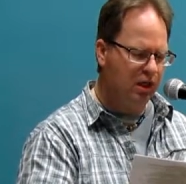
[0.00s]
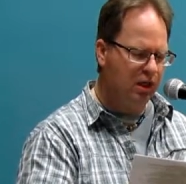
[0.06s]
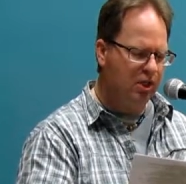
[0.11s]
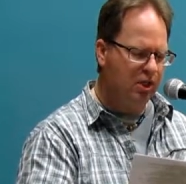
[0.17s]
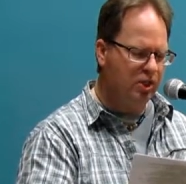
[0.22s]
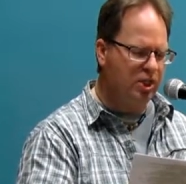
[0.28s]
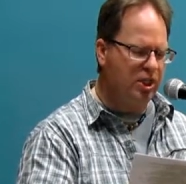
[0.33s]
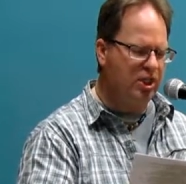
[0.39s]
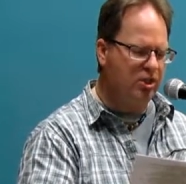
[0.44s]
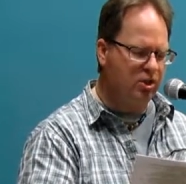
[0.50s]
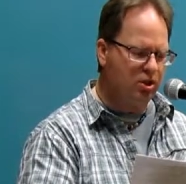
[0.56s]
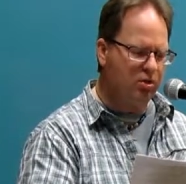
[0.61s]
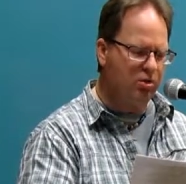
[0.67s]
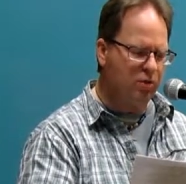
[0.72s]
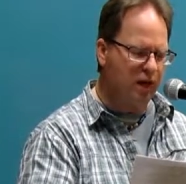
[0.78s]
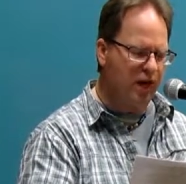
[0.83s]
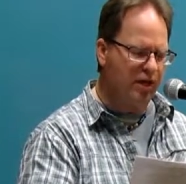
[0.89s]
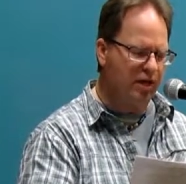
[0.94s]
She
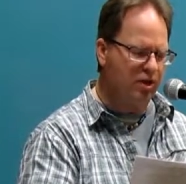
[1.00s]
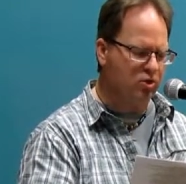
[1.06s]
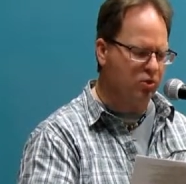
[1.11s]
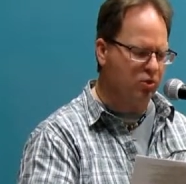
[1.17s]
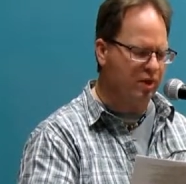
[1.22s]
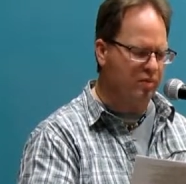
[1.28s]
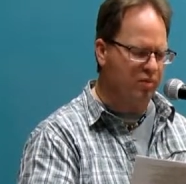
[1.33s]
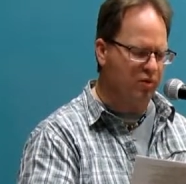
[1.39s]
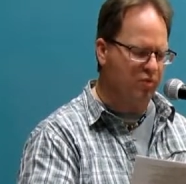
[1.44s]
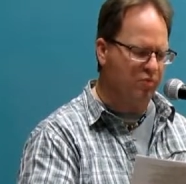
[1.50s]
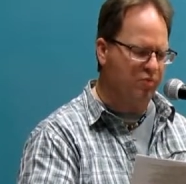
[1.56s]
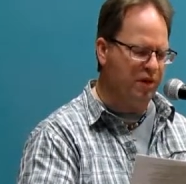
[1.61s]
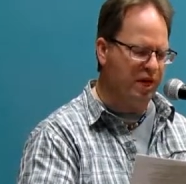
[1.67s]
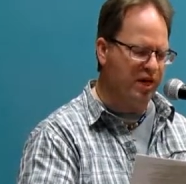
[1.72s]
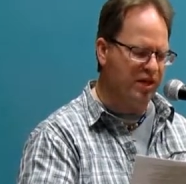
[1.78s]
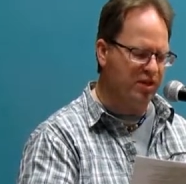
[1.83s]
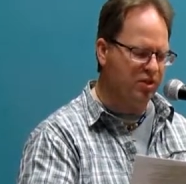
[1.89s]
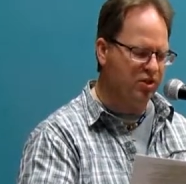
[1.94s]
too had a dream of
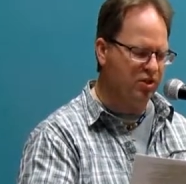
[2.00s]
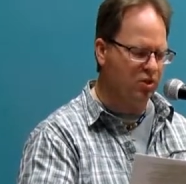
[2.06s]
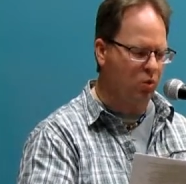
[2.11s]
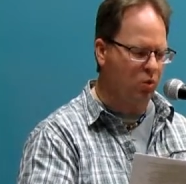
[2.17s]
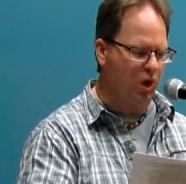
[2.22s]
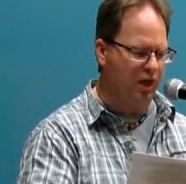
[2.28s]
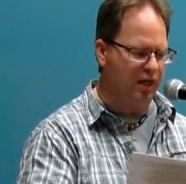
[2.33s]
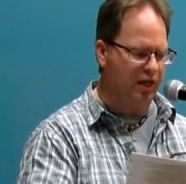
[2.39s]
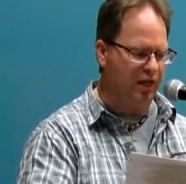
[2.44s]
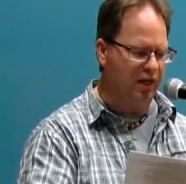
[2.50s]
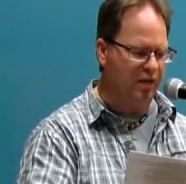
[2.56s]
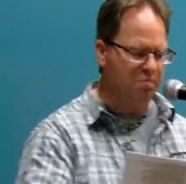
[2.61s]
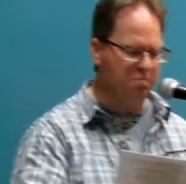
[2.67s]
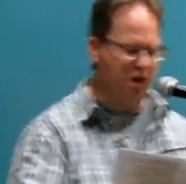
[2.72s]
men squatting in